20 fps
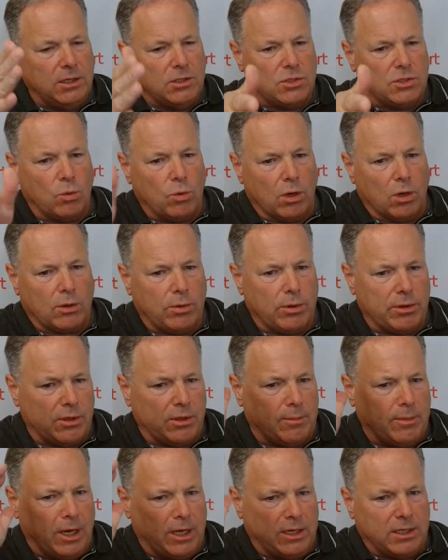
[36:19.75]
to work with
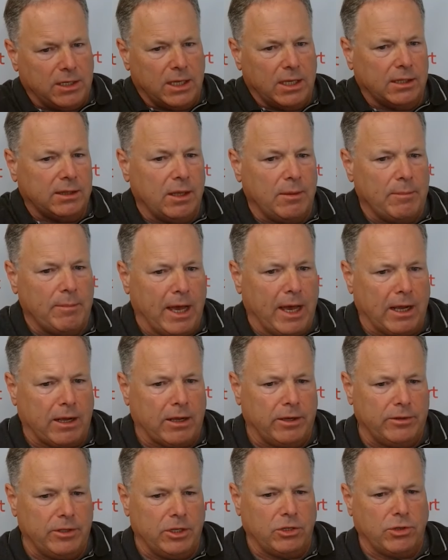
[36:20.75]
them on to get them back
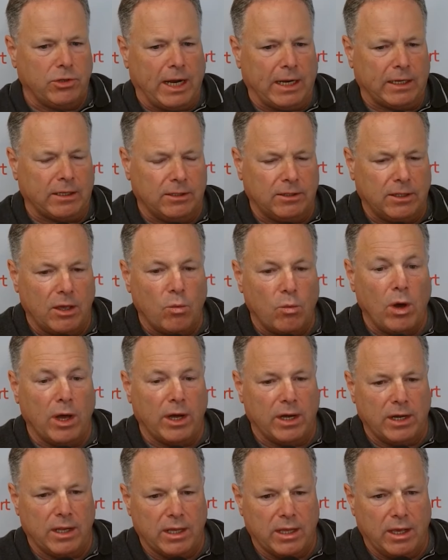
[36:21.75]
on the track that they
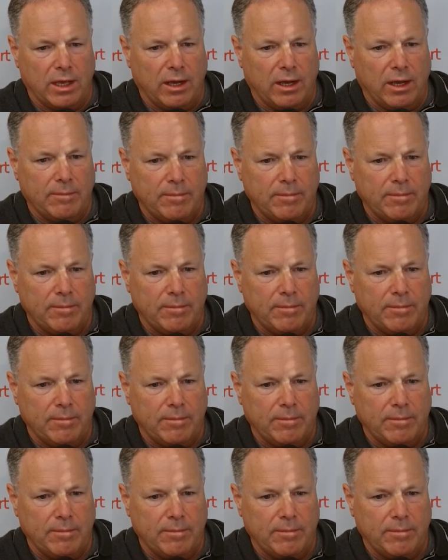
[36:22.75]
wanted to get on.